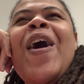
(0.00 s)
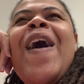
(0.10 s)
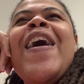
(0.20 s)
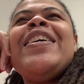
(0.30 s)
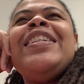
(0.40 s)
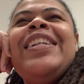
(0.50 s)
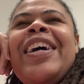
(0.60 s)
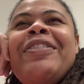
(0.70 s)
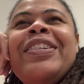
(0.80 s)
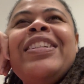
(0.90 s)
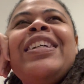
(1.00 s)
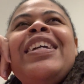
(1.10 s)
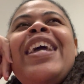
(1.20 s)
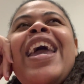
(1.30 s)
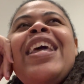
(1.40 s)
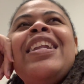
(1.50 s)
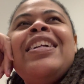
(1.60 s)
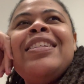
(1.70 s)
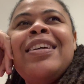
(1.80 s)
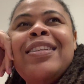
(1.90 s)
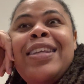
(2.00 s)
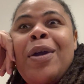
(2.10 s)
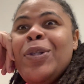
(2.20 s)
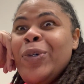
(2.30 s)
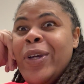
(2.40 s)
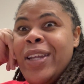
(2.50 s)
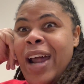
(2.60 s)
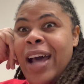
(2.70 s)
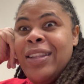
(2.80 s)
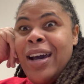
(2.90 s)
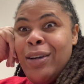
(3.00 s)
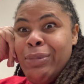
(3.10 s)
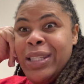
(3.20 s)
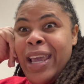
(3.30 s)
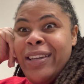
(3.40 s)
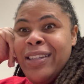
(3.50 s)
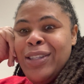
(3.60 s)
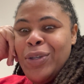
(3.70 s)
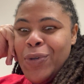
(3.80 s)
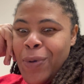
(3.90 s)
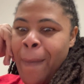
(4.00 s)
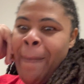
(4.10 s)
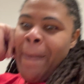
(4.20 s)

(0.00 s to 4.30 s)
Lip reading: are definitely headed into the territory that I thought it was heading into.